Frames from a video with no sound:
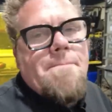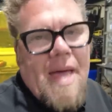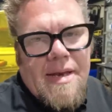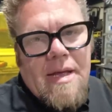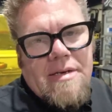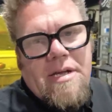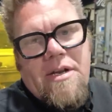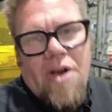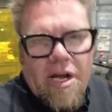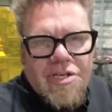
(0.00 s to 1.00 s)
bend it,
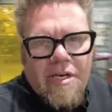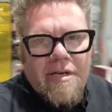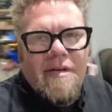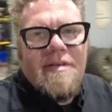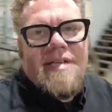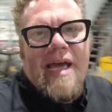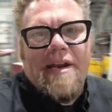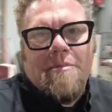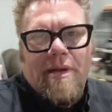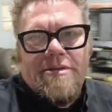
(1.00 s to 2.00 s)
notch it, tack
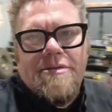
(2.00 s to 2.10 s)
it loose.